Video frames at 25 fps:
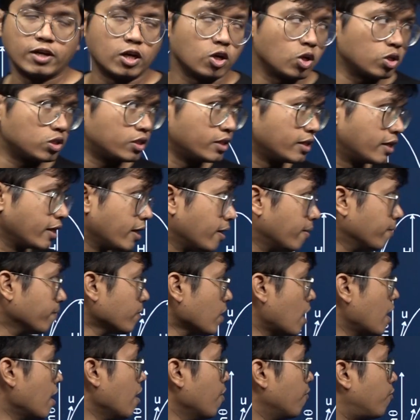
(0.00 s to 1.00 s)
velocity.
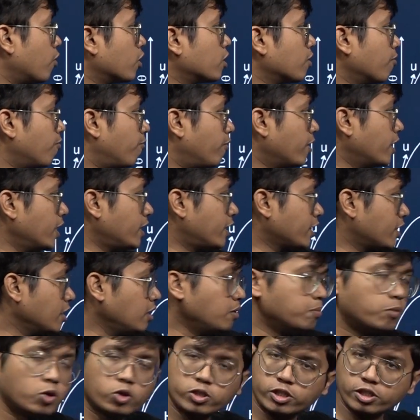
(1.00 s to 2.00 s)
For the
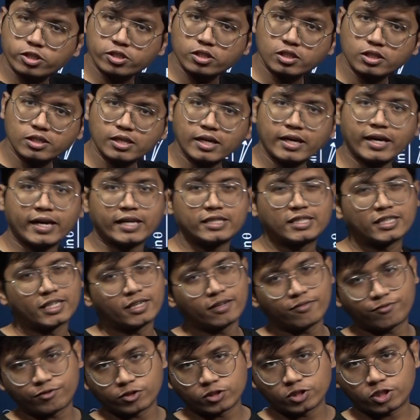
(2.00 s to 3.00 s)
vertical motion, it's a
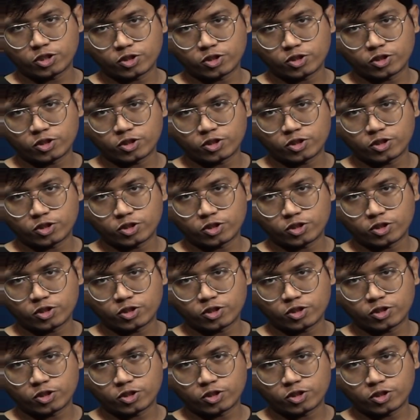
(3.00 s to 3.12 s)
different